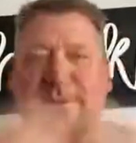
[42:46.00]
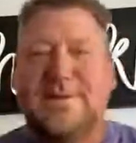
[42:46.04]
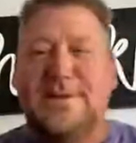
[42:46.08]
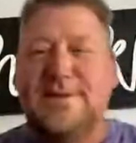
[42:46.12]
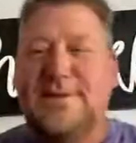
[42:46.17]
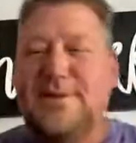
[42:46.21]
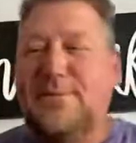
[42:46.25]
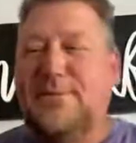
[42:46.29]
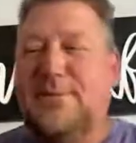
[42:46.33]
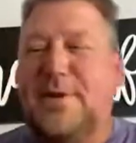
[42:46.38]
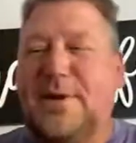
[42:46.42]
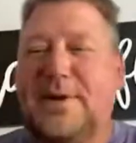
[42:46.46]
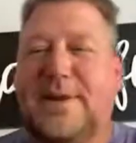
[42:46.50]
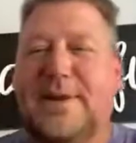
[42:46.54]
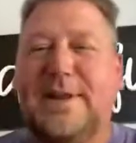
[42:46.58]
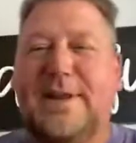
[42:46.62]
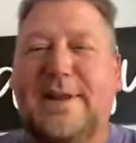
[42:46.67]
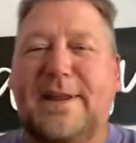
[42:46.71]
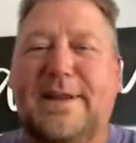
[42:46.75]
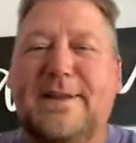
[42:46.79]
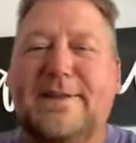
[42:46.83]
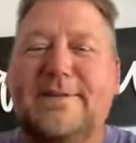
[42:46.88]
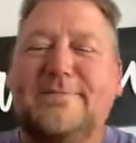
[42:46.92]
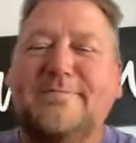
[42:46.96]
your fucking
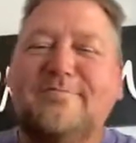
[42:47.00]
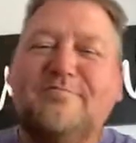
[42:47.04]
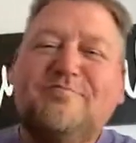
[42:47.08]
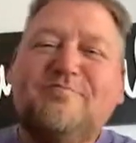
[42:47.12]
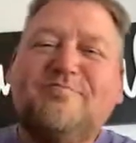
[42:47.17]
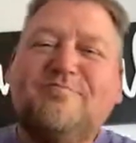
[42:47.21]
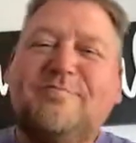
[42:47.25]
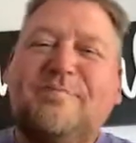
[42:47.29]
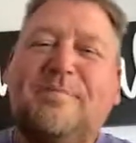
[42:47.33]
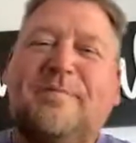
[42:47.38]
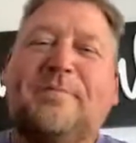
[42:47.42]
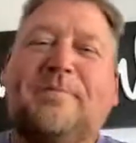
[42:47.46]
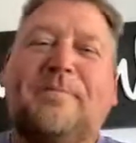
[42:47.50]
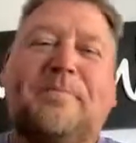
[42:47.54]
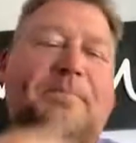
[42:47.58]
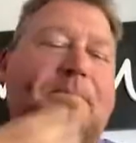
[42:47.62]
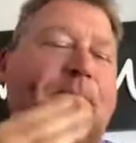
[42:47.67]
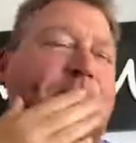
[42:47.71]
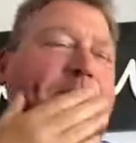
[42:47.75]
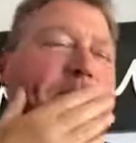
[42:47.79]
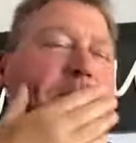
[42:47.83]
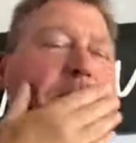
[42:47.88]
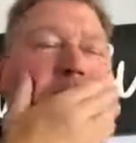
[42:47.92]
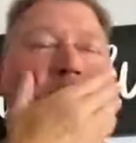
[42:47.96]
head.
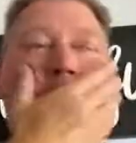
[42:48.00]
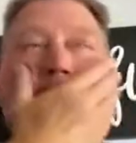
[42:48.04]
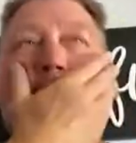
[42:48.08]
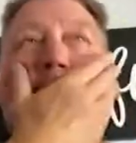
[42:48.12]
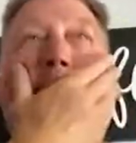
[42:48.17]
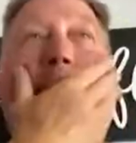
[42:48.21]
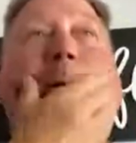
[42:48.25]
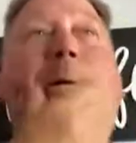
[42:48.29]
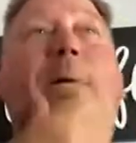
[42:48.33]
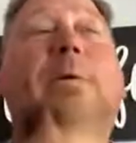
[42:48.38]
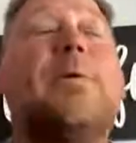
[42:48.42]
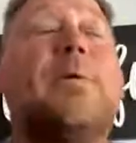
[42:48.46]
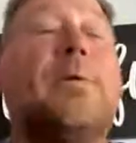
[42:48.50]
Don't get